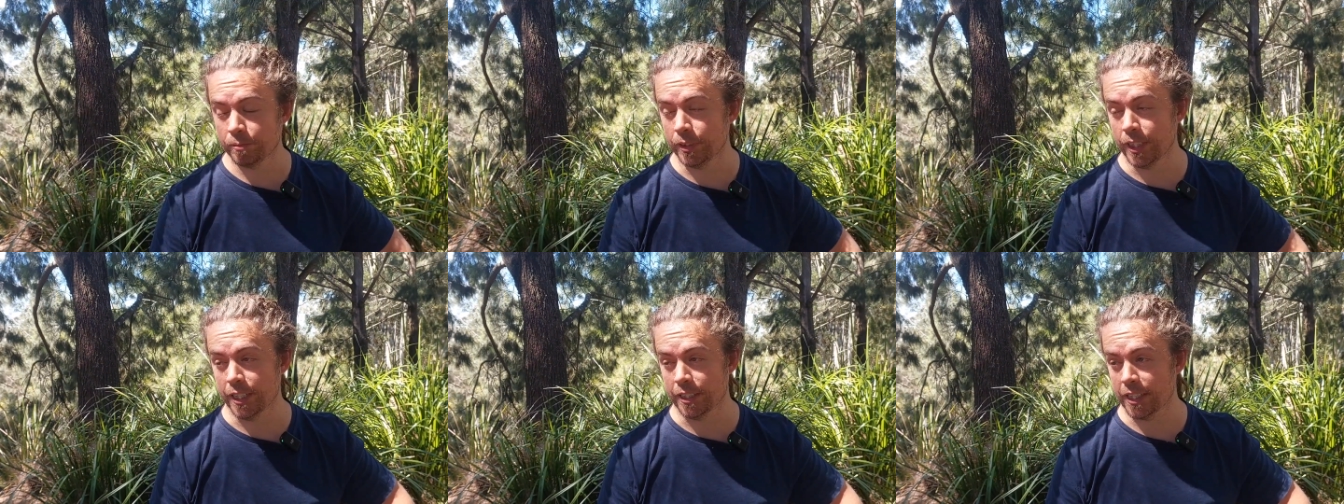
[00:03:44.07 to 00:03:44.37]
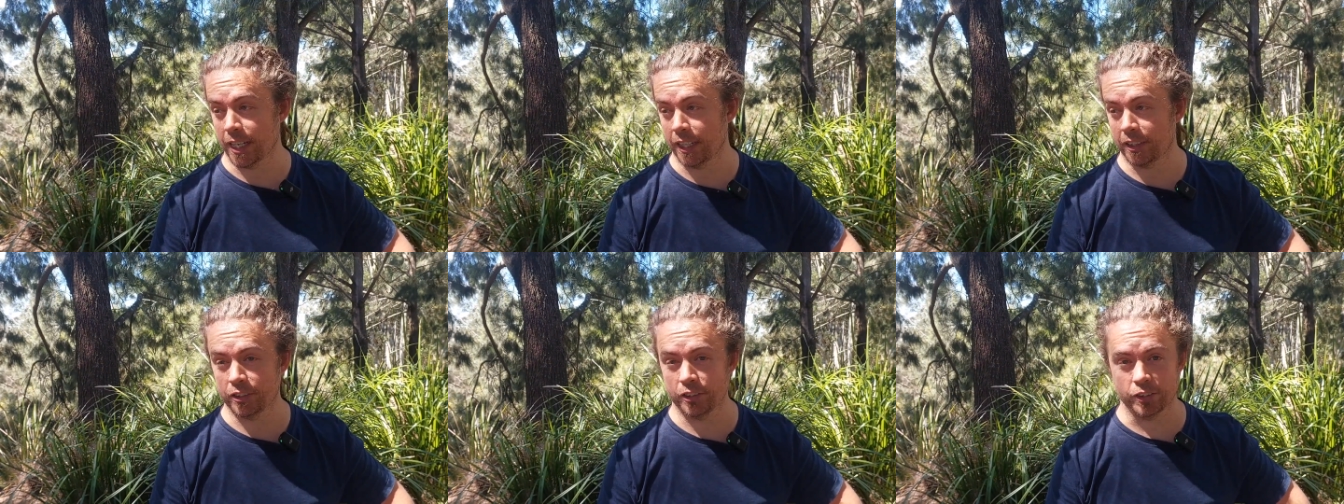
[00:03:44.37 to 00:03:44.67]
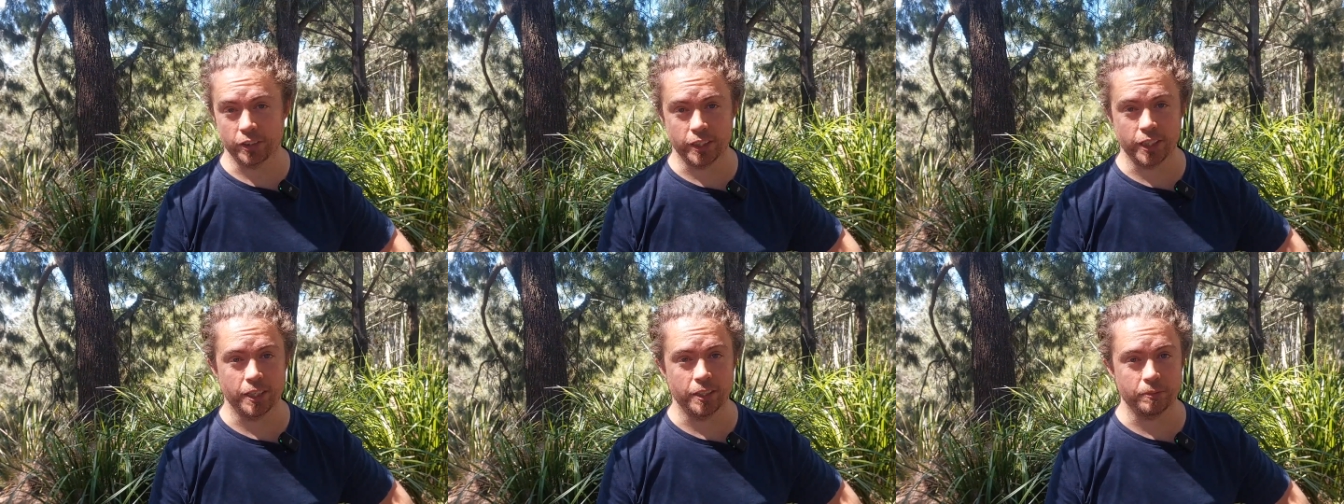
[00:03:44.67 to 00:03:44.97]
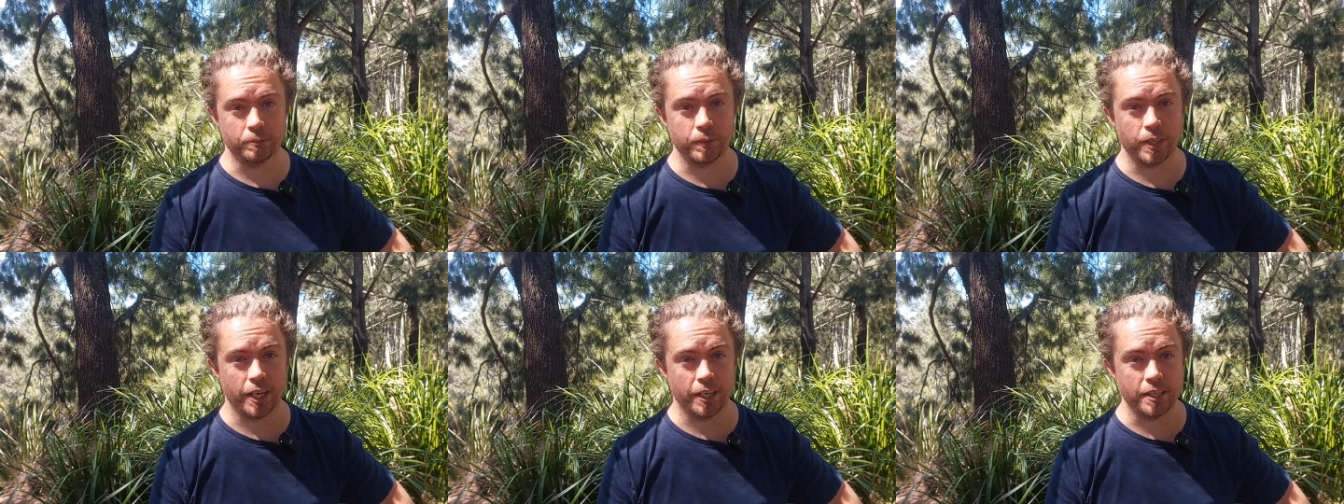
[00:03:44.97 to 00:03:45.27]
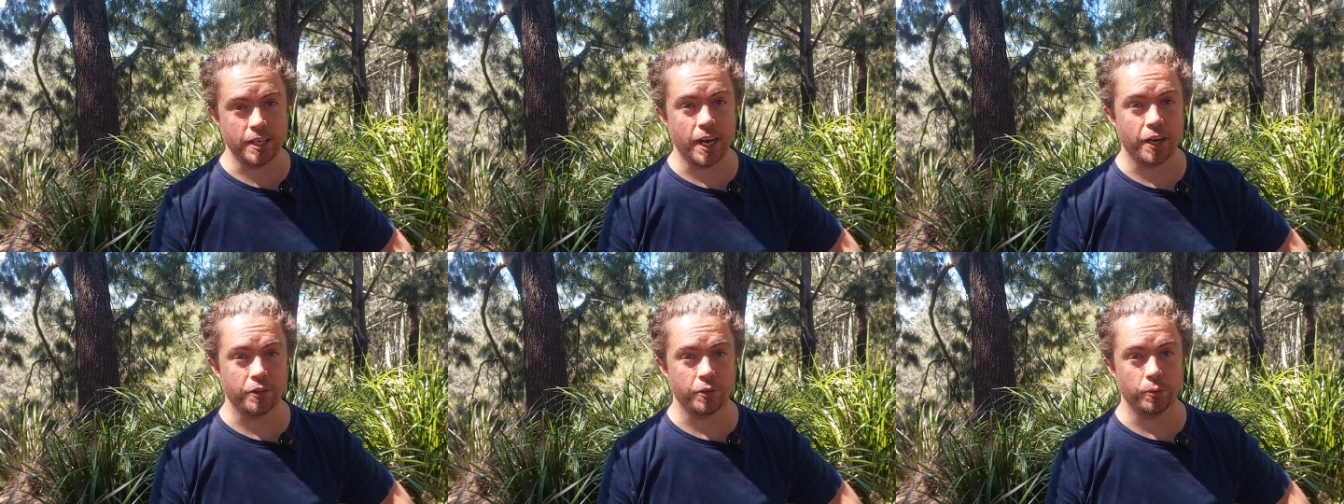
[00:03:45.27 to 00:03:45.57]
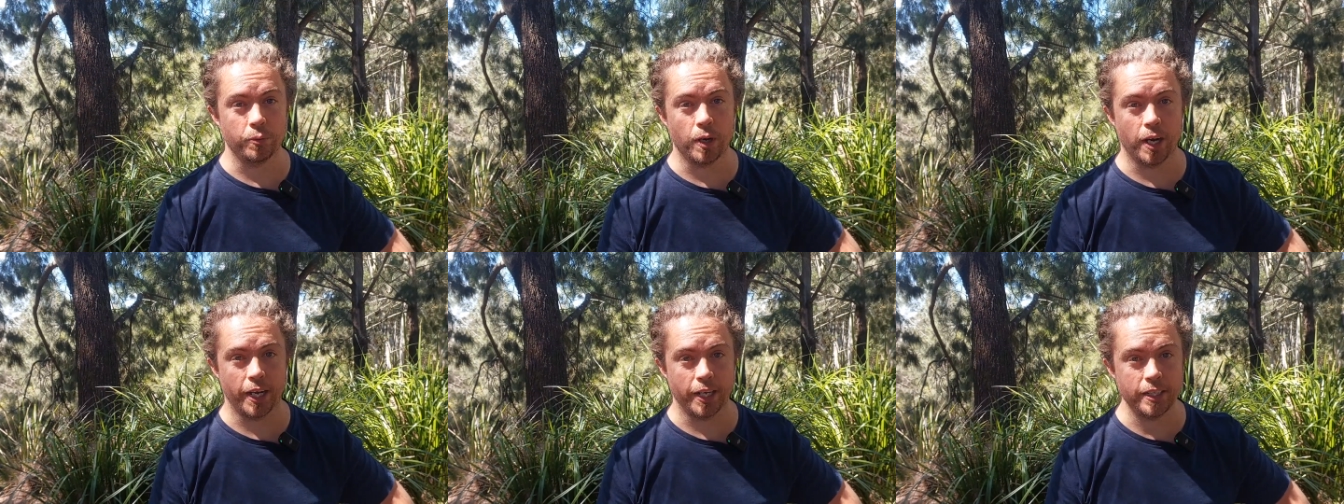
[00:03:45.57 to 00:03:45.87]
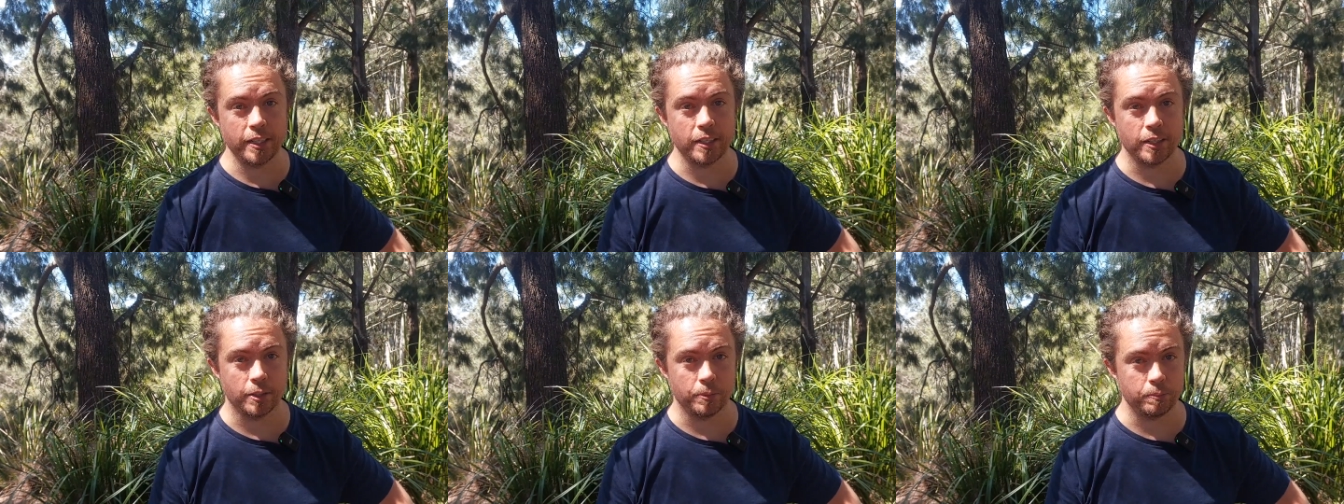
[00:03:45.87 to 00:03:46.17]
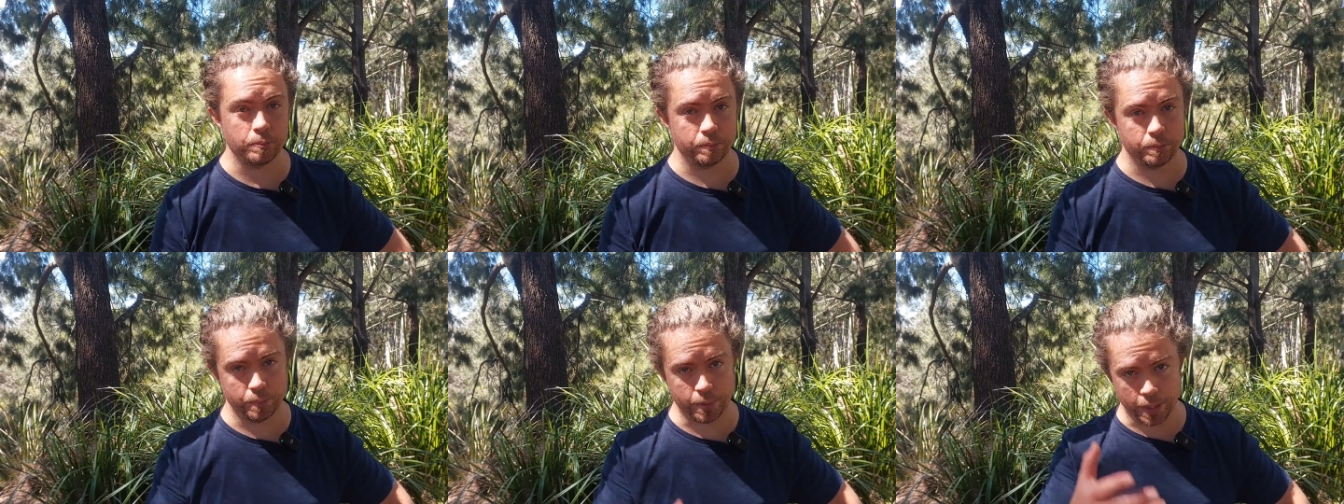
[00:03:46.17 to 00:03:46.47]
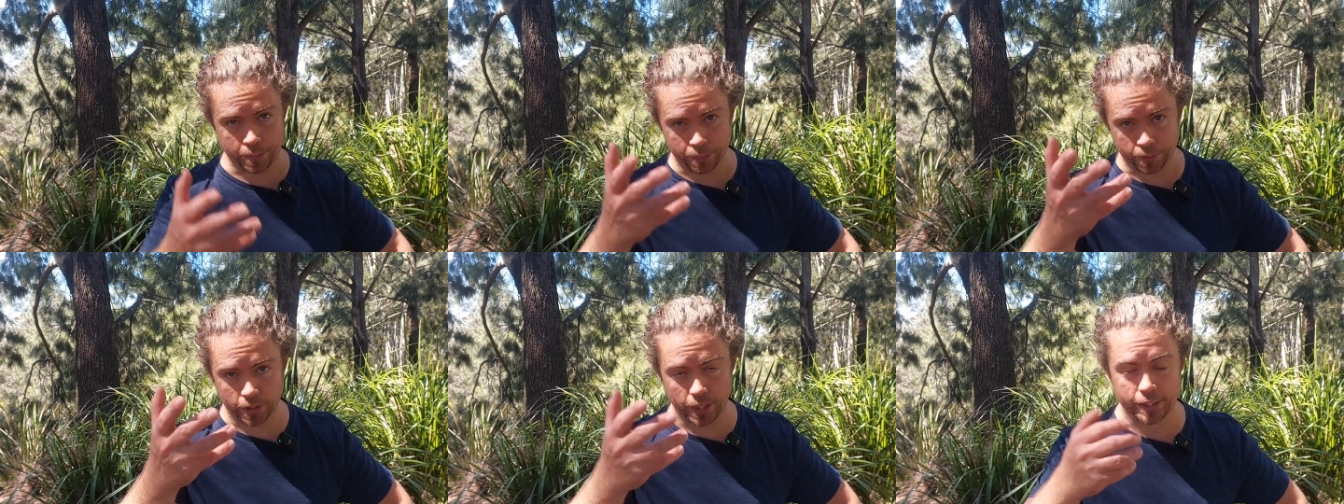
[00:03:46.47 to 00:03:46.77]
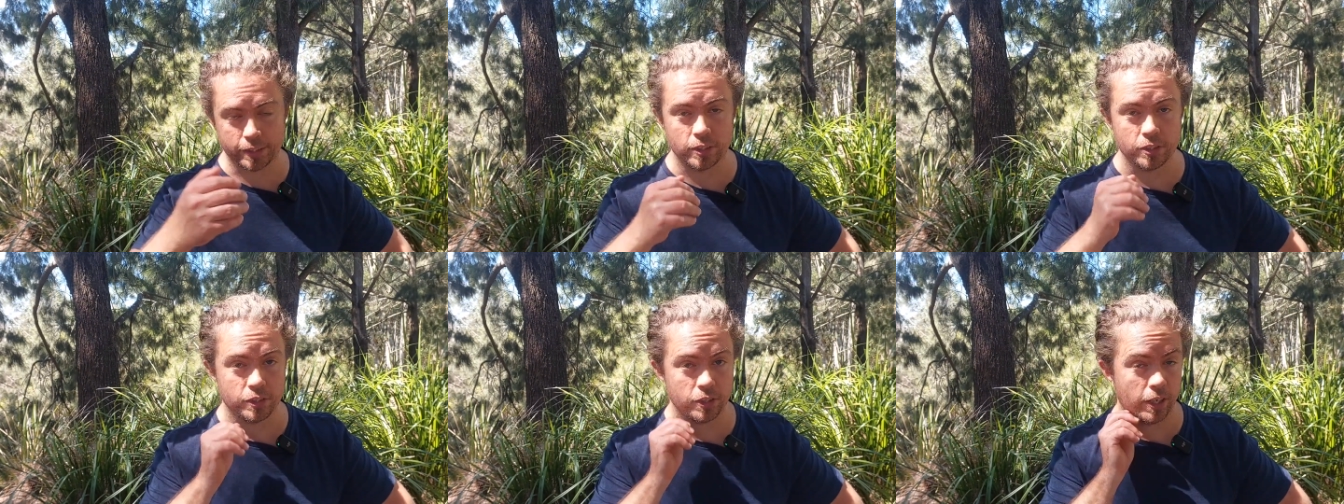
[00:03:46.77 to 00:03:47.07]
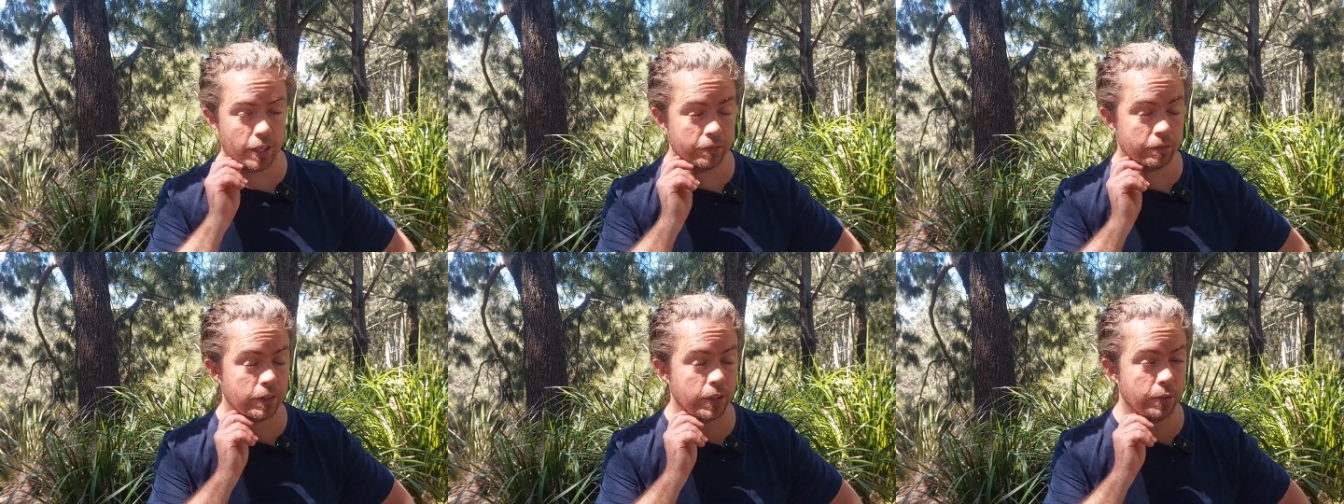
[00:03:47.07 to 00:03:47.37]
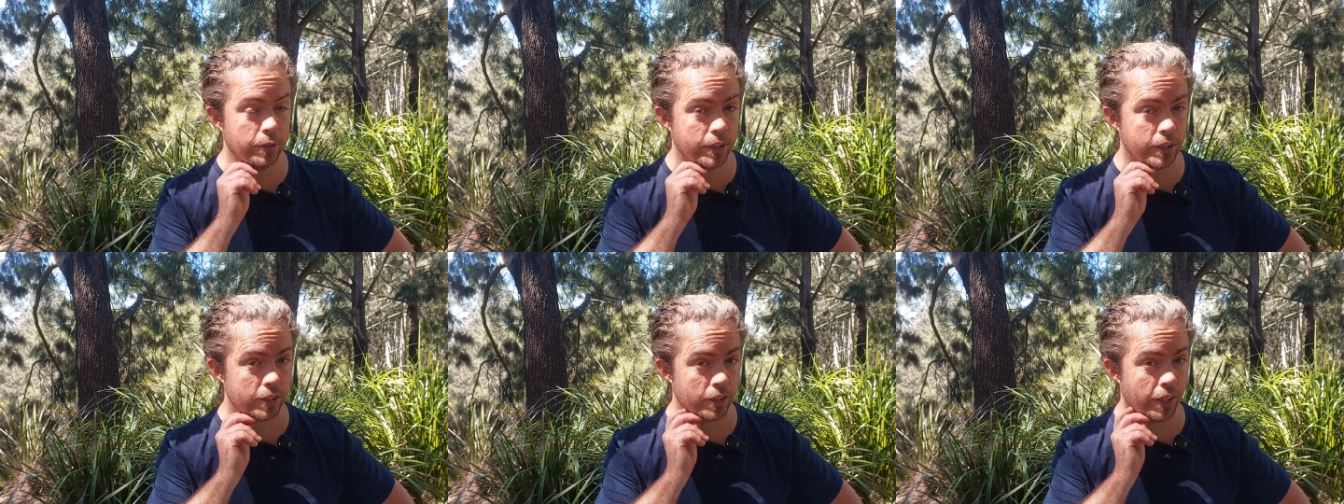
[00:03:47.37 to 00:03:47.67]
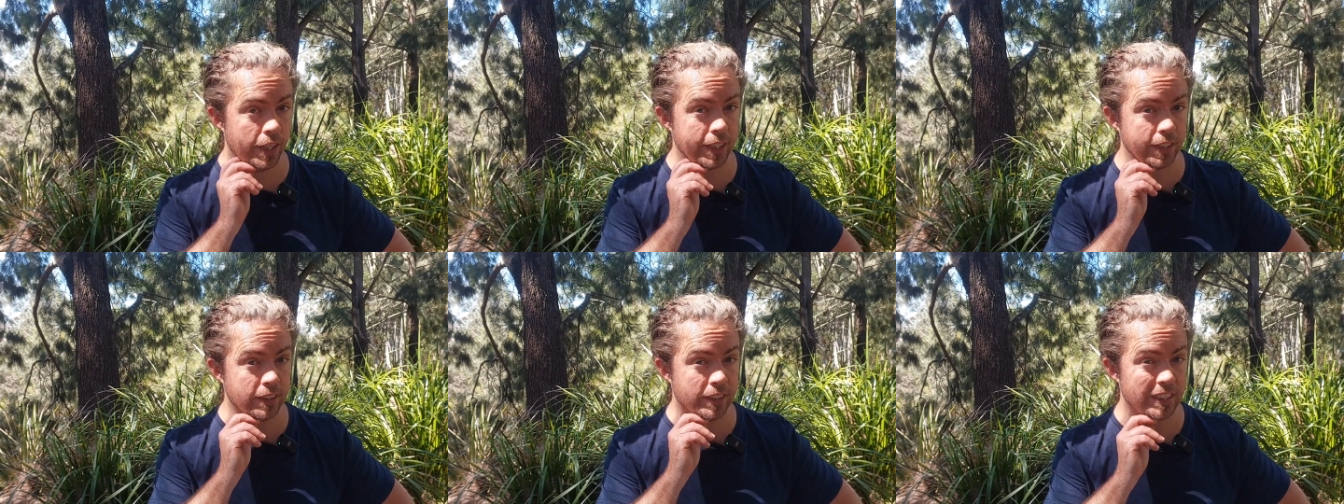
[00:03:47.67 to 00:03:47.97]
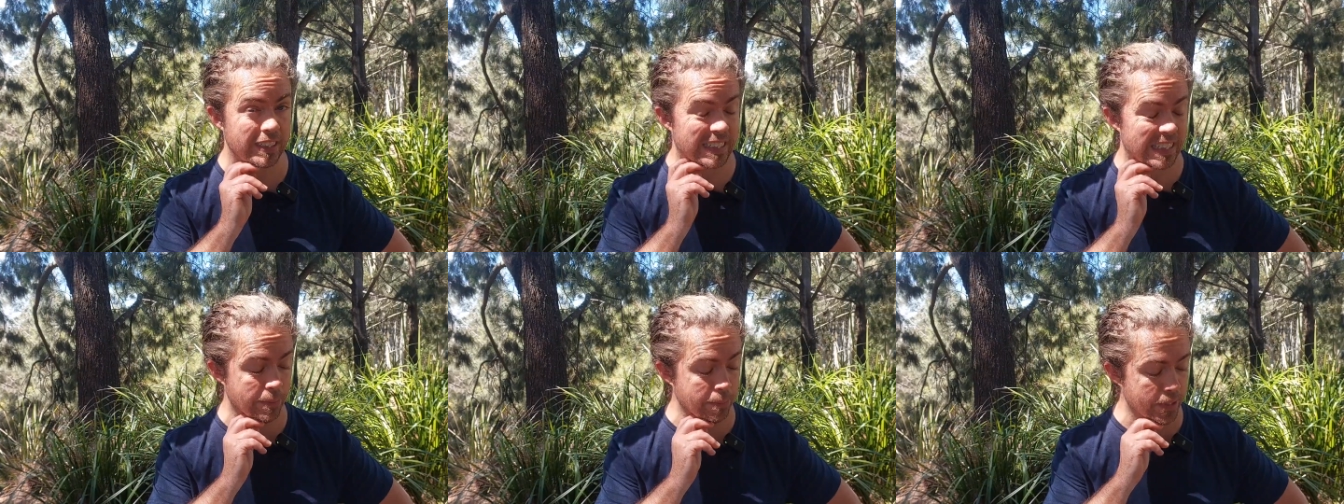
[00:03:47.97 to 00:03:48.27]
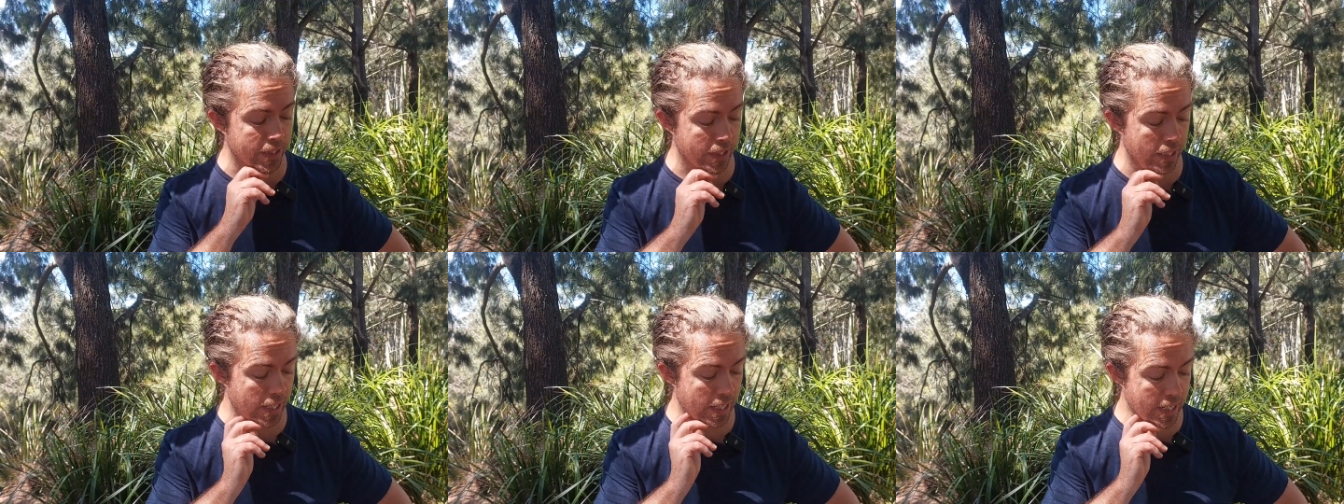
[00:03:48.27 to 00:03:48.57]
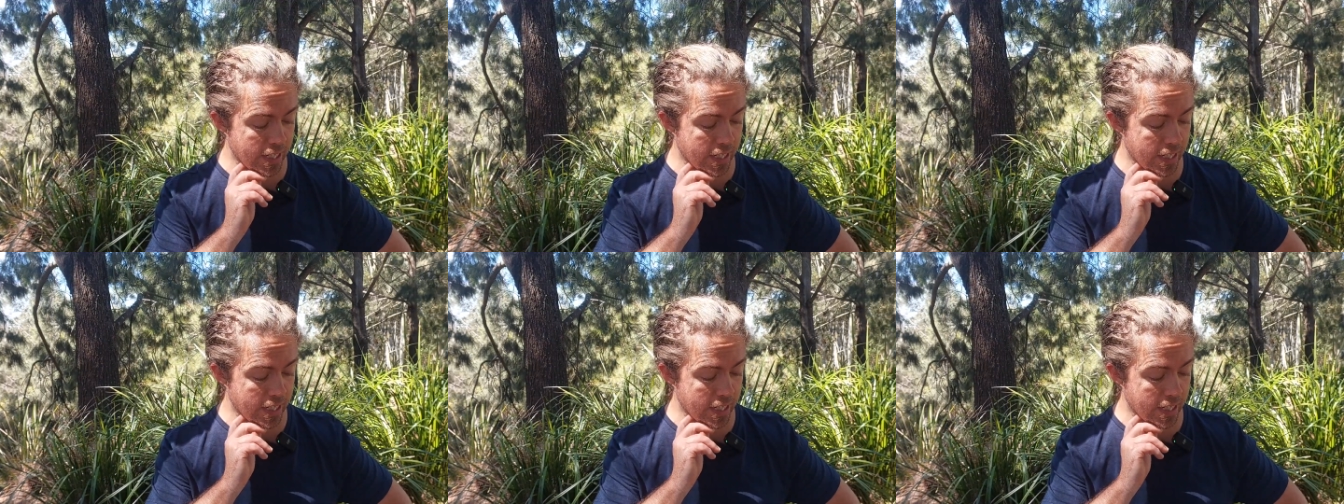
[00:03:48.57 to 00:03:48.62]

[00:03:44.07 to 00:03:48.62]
There's actually another way that people like Design Flow are designing systems